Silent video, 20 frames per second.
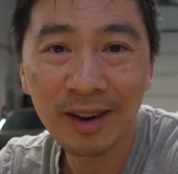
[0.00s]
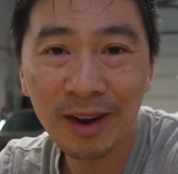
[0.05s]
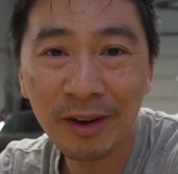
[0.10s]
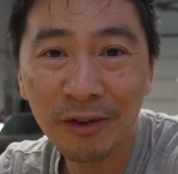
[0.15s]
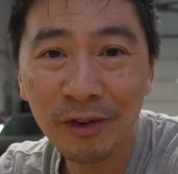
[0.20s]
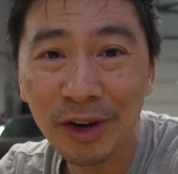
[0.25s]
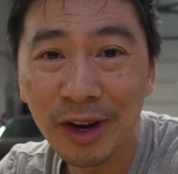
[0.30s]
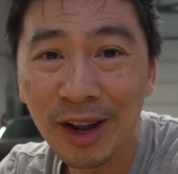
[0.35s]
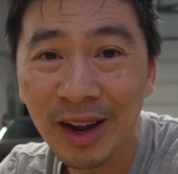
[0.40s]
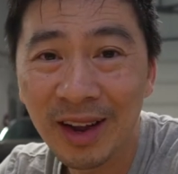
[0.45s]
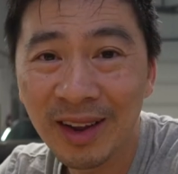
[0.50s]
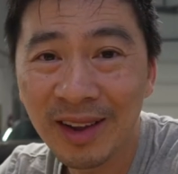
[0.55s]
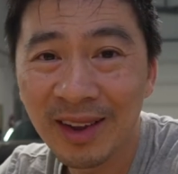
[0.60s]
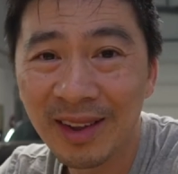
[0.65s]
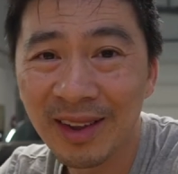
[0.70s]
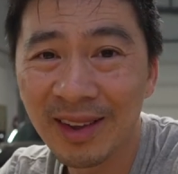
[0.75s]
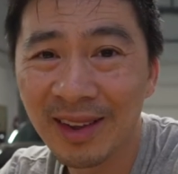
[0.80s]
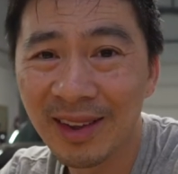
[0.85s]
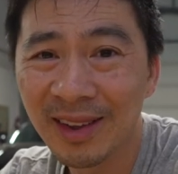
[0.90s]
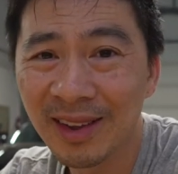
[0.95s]
every day,
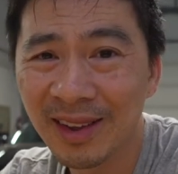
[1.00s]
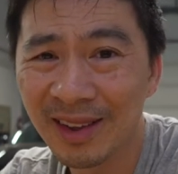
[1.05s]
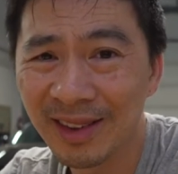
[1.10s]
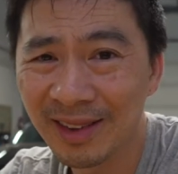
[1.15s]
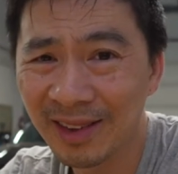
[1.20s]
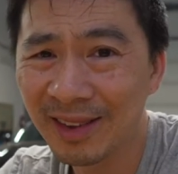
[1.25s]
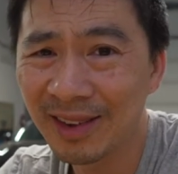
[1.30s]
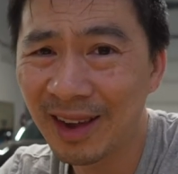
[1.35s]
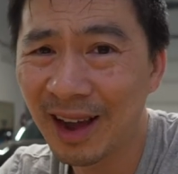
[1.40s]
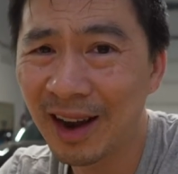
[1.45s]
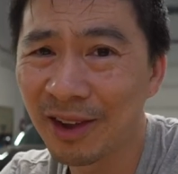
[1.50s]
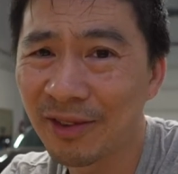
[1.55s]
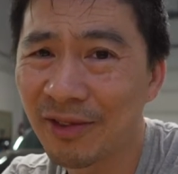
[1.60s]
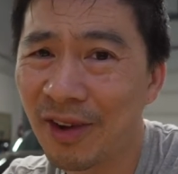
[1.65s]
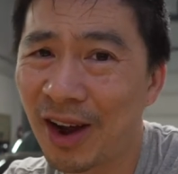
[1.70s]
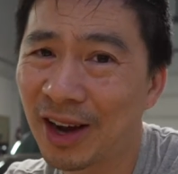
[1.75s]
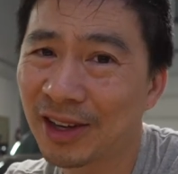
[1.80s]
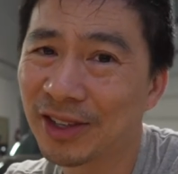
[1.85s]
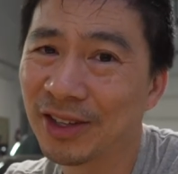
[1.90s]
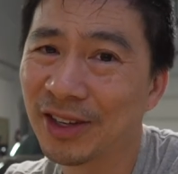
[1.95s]
is the
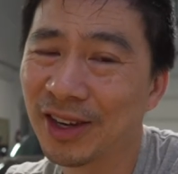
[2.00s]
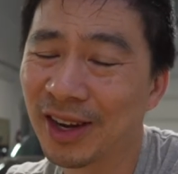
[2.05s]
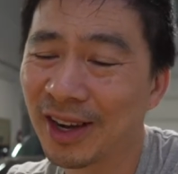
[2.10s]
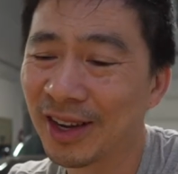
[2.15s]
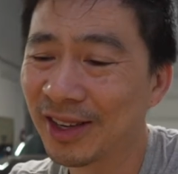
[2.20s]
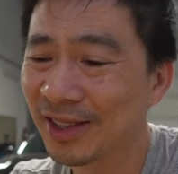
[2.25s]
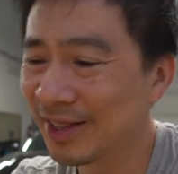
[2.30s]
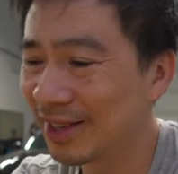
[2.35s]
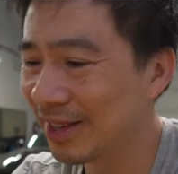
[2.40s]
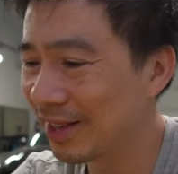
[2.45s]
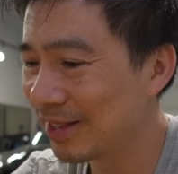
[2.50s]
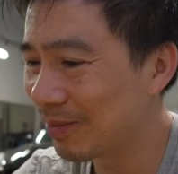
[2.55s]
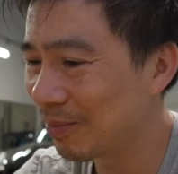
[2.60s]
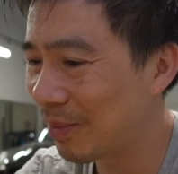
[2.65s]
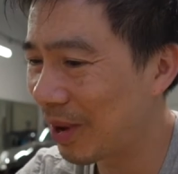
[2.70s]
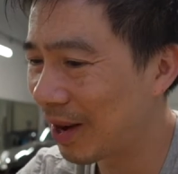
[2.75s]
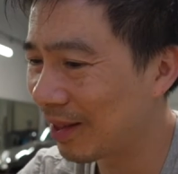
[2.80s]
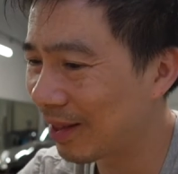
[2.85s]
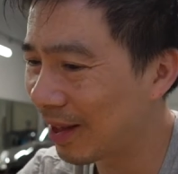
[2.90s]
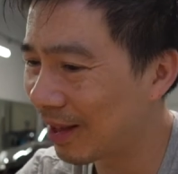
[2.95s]
satisfaction, you guys, and then
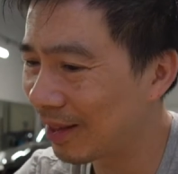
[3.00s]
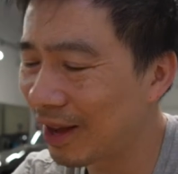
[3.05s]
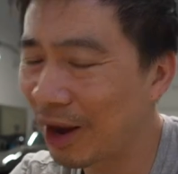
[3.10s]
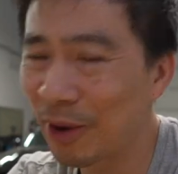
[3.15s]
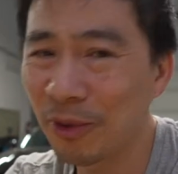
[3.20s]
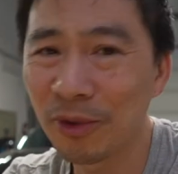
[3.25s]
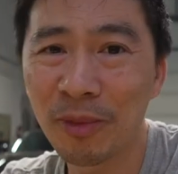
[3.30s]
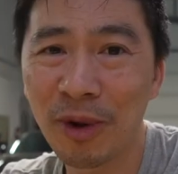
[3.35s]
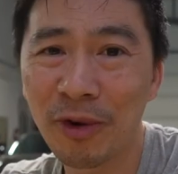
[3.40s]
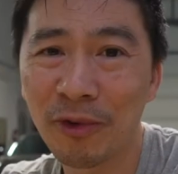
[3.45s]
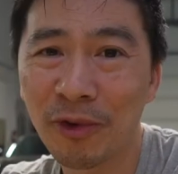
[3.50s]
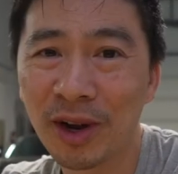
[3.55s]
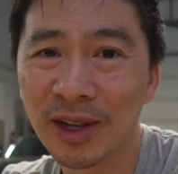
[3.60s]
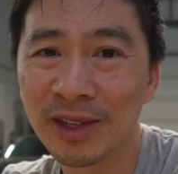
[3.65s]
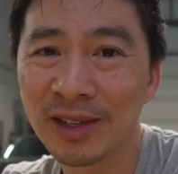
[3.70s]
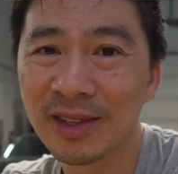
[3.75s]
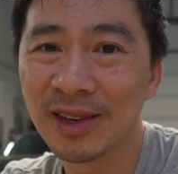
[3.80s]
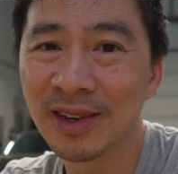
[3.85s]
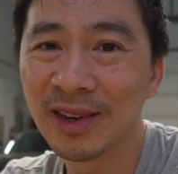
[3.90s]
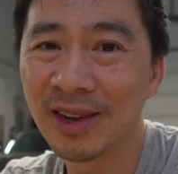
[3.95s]
spending that time with my
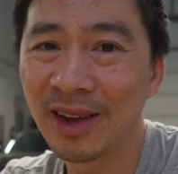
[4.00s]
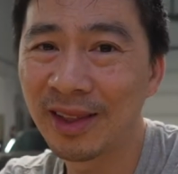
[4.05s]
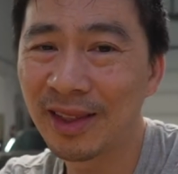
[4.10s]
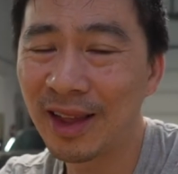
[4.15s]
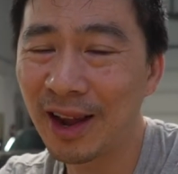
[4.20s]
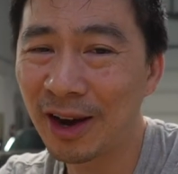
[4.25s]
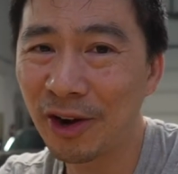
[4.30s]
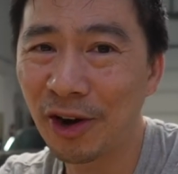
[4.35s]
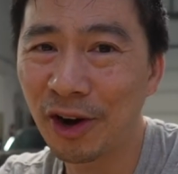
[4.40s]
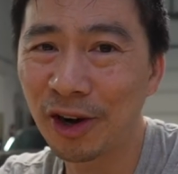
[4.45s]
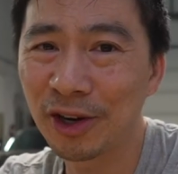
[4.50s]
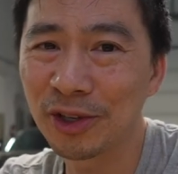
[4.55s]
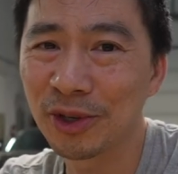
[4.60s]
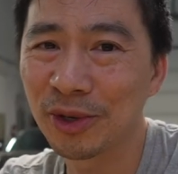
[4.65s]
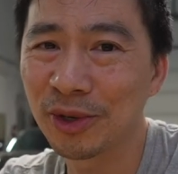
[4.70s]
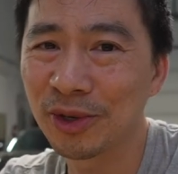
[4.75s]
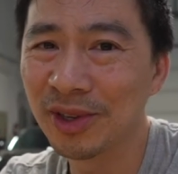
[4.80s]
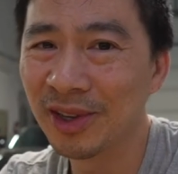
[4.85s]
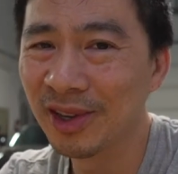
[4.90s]
friends at that car show